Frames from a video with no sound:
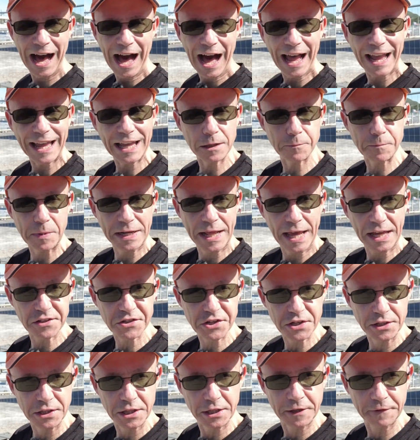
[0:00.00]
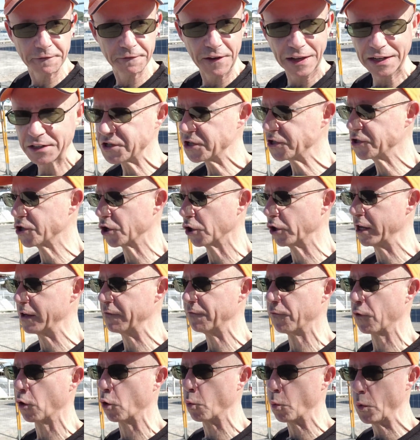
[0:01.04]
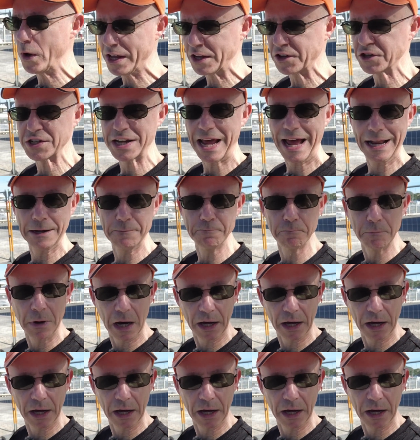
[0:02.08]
I had been asking the defense attorney for weeks and